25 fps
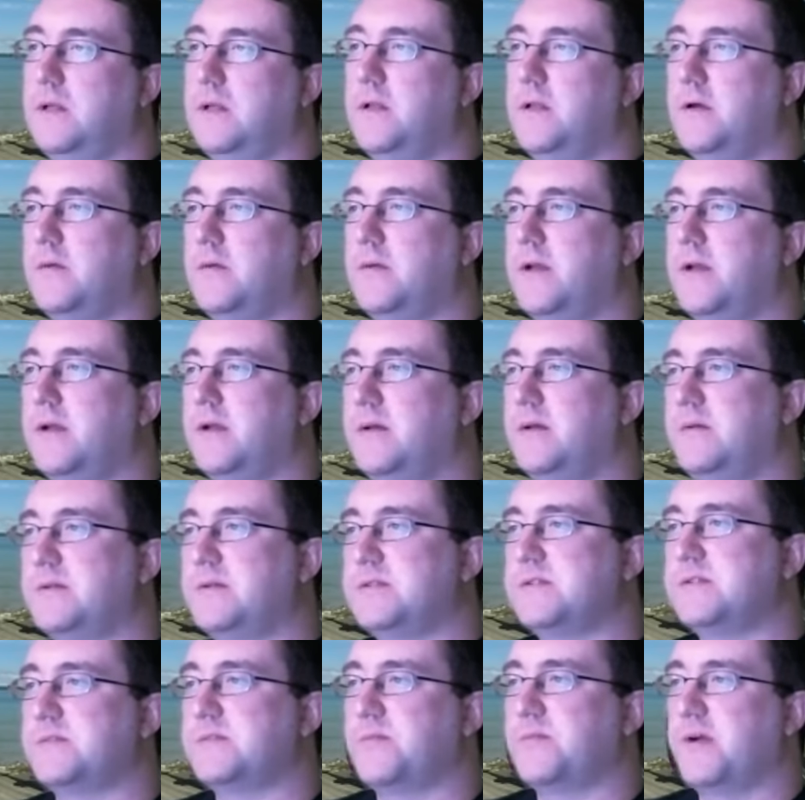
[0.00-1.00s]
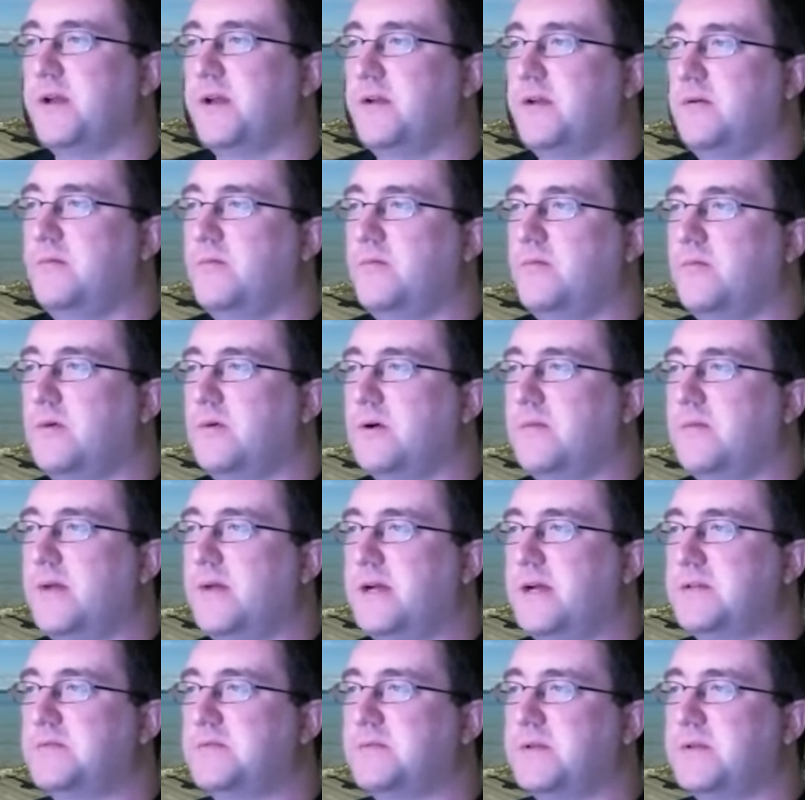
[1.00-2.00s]
Hello, everybody. This is Brandon. Welcome
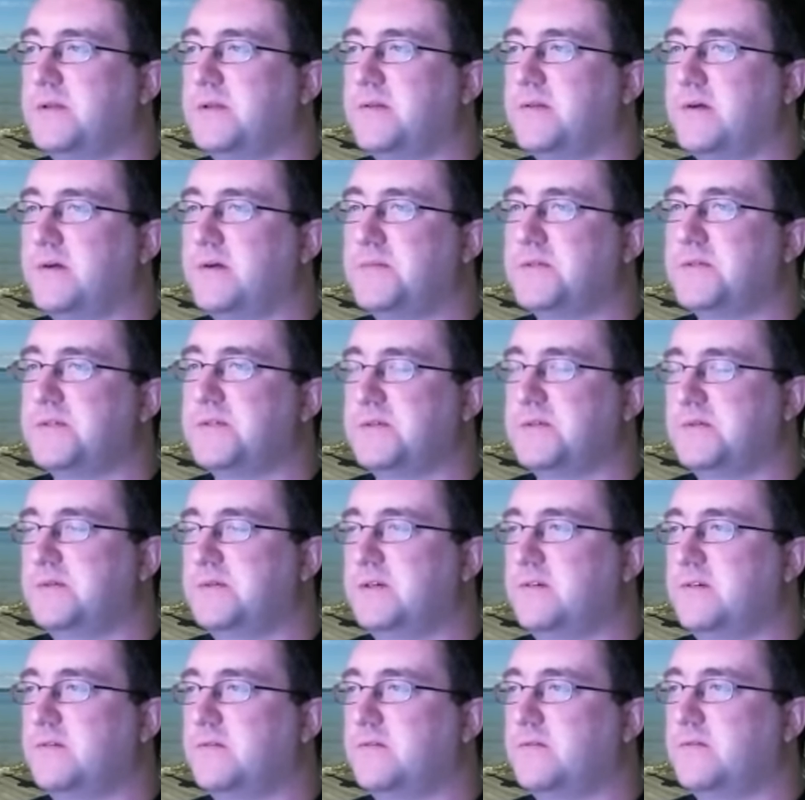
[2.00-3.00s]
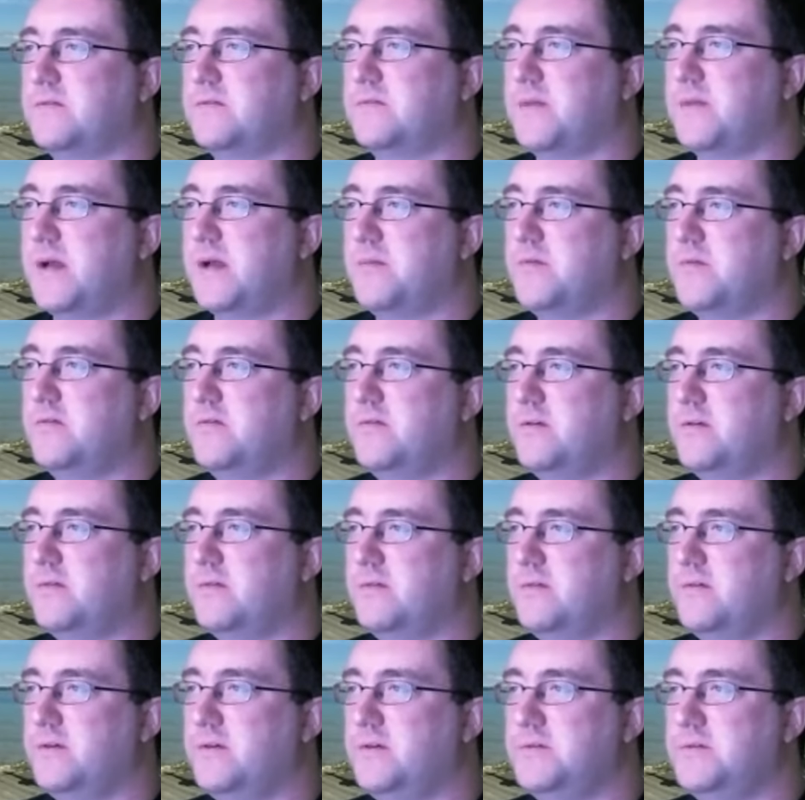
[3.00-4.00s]
back to another episode of my movie
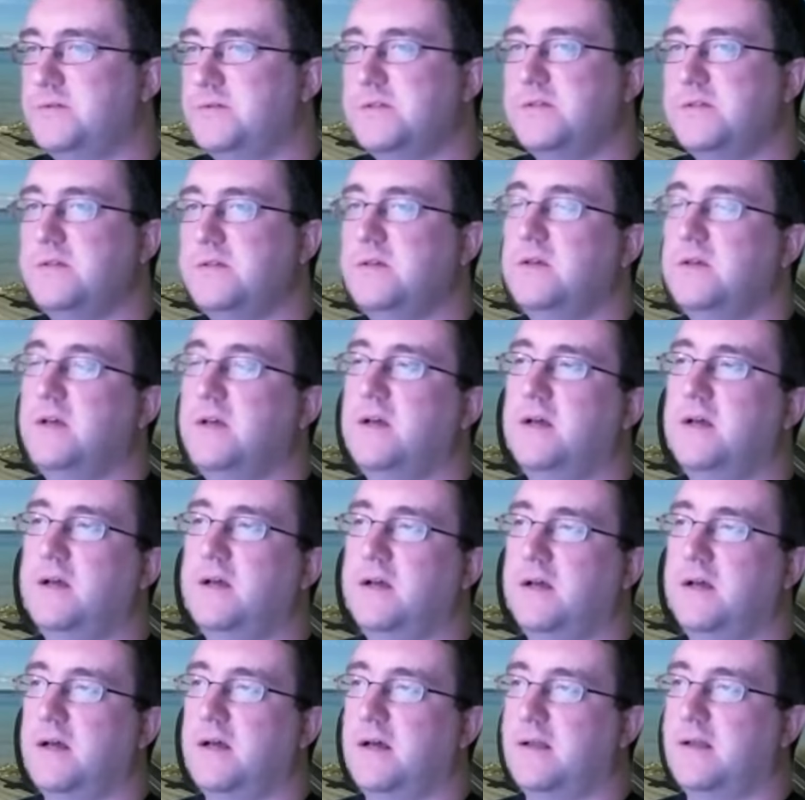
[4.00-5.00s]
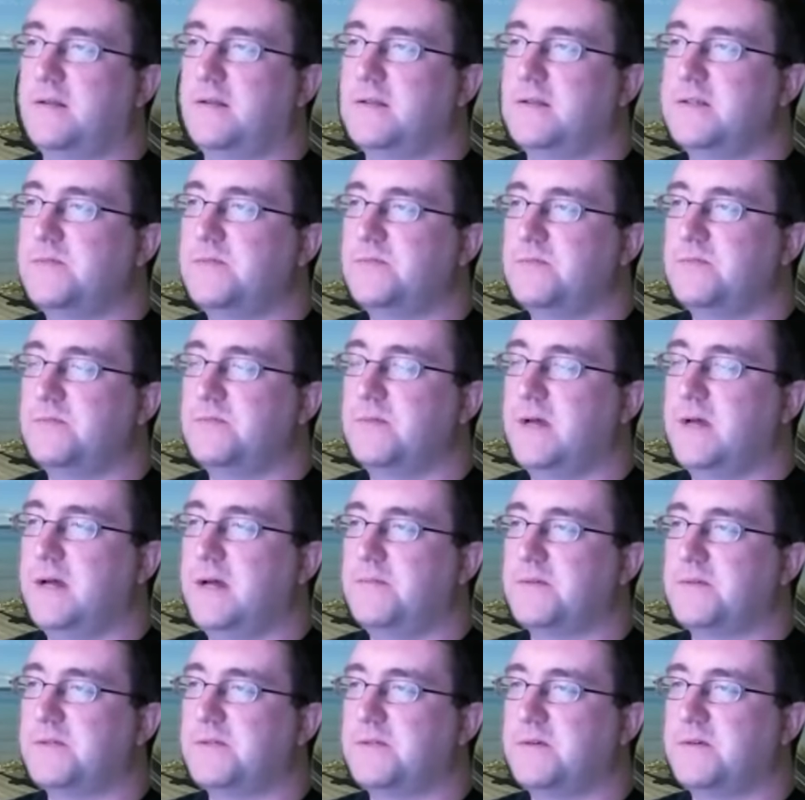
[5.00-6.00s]
reviews. On this
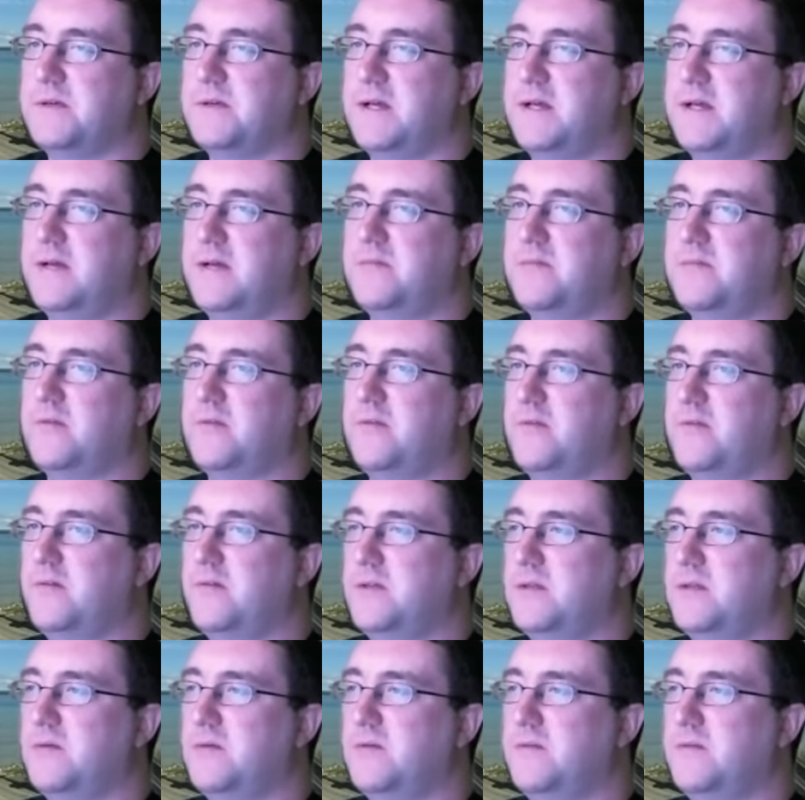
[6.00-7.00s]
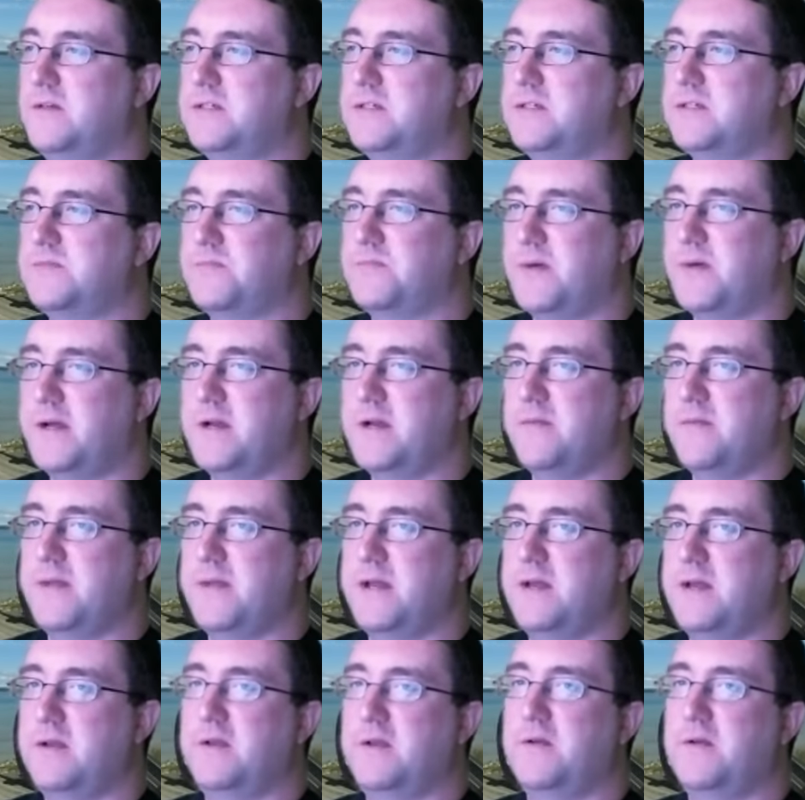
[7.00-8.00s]
episode, I am reviewing the movie
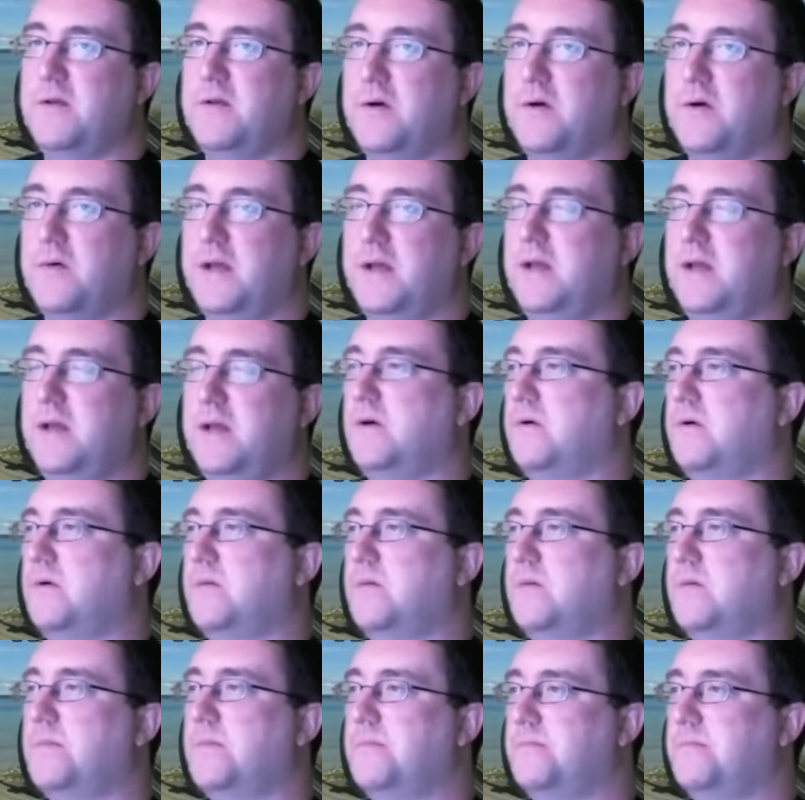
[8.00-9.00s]
Spider-Man No Way Home.